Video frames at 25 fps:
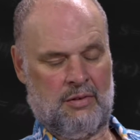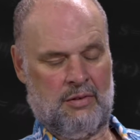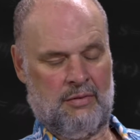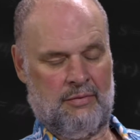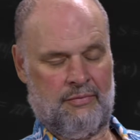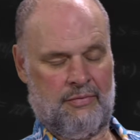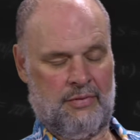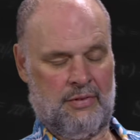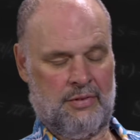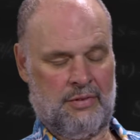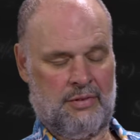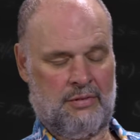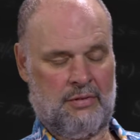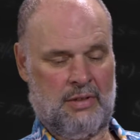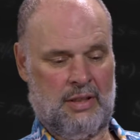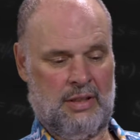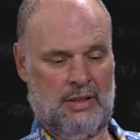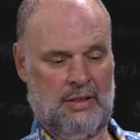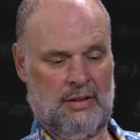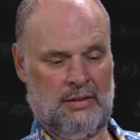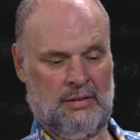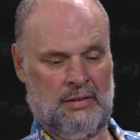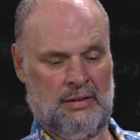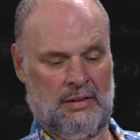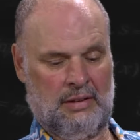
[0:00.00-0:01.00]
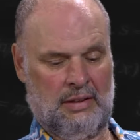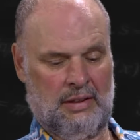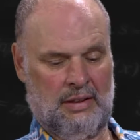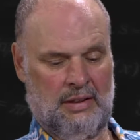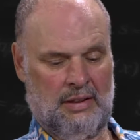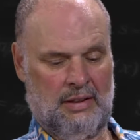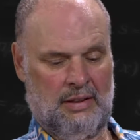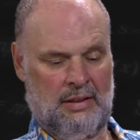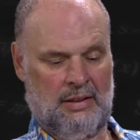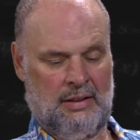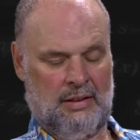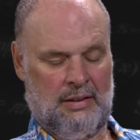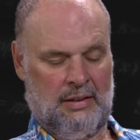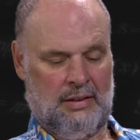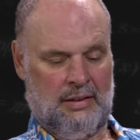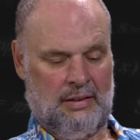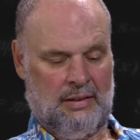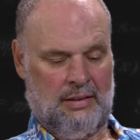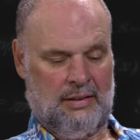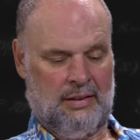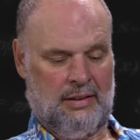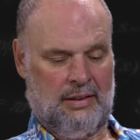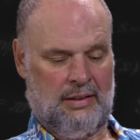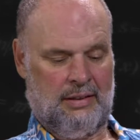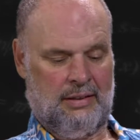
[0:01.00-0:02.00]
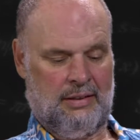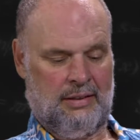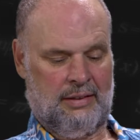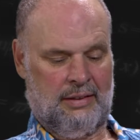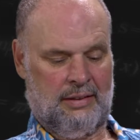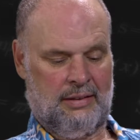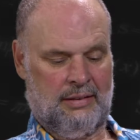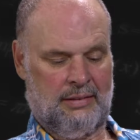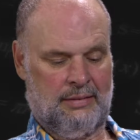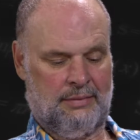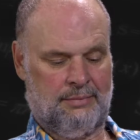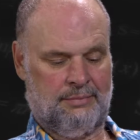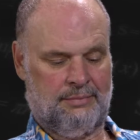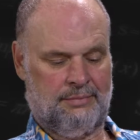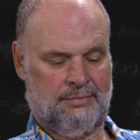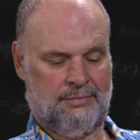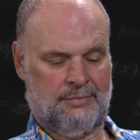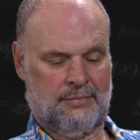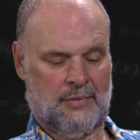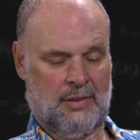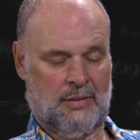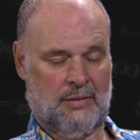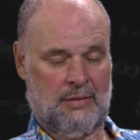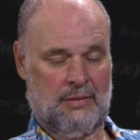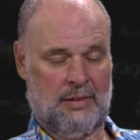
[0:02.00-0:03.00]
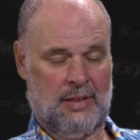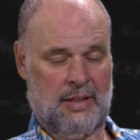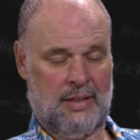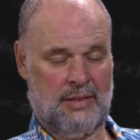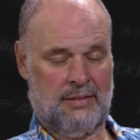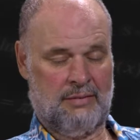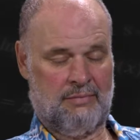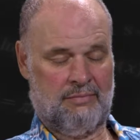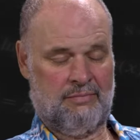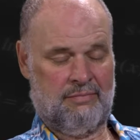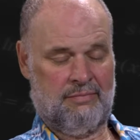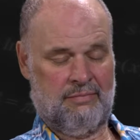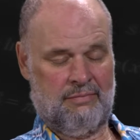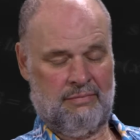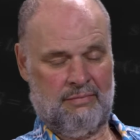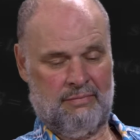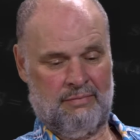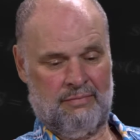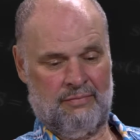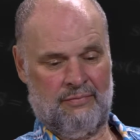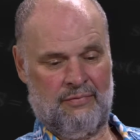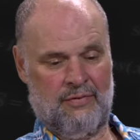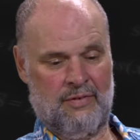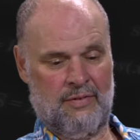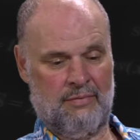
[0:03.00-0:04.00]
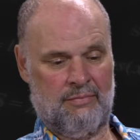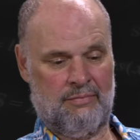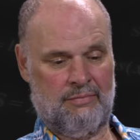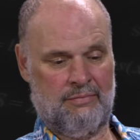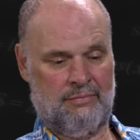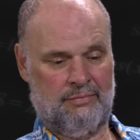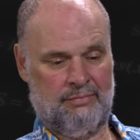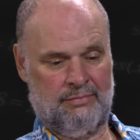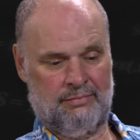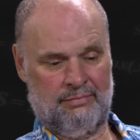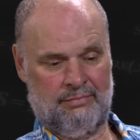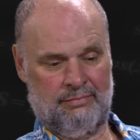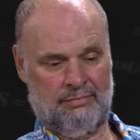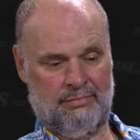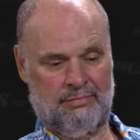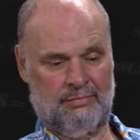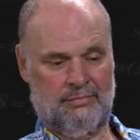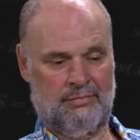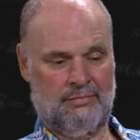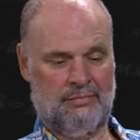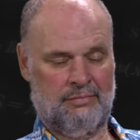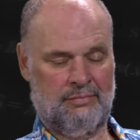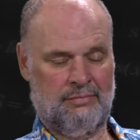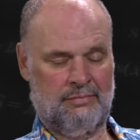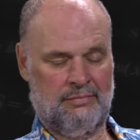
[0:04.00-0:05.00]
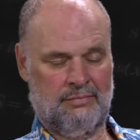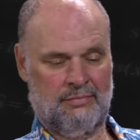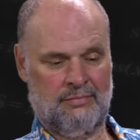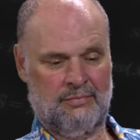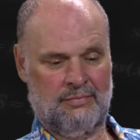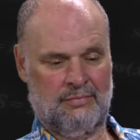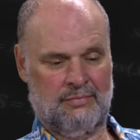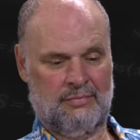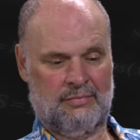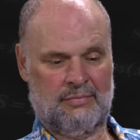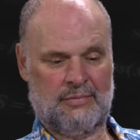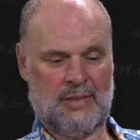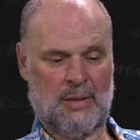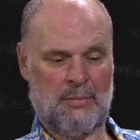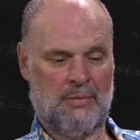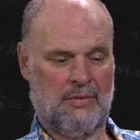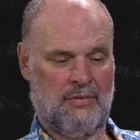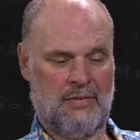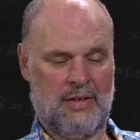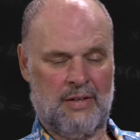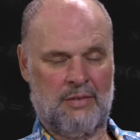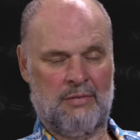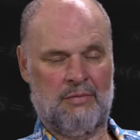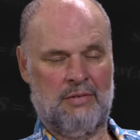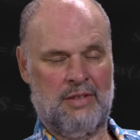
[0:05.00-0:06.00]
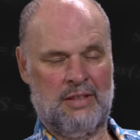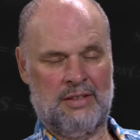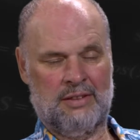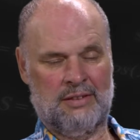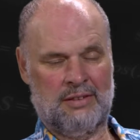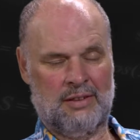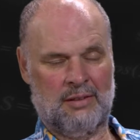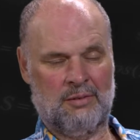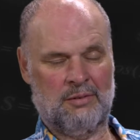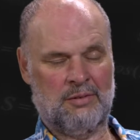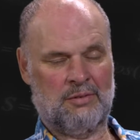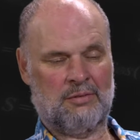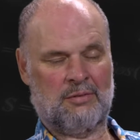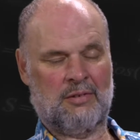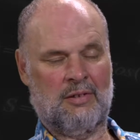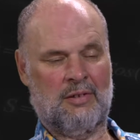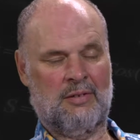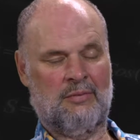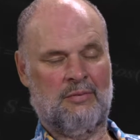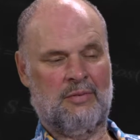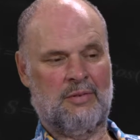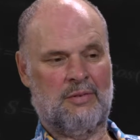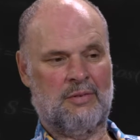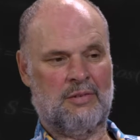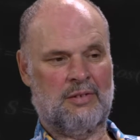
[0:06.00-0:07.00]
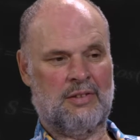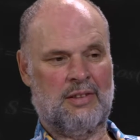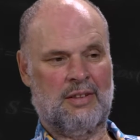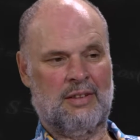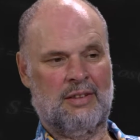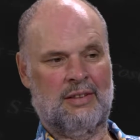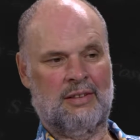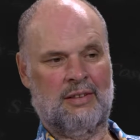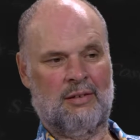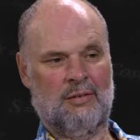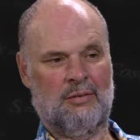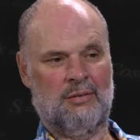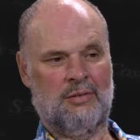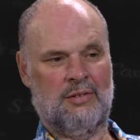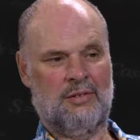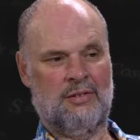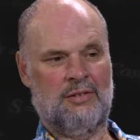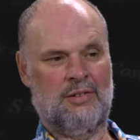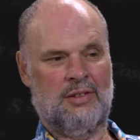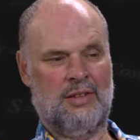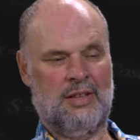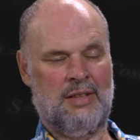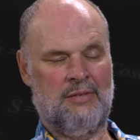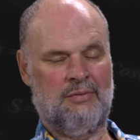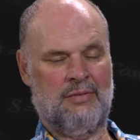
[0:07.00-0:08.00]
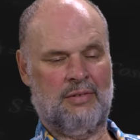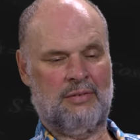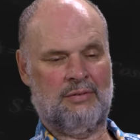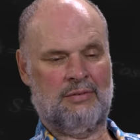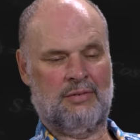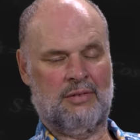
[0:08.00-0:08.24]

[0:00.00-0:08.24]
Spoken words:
for Australia. And I had, for a couple of other reasons, I was kind of interested in going to Geneva.